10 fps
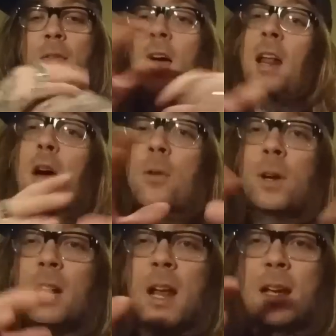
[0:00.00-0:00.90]
if I had
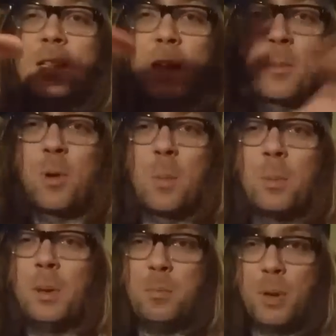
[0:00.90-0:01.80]
other connects, I could
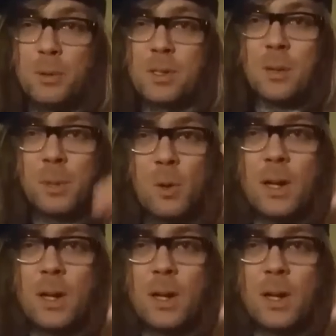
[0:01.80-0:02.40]
probably build some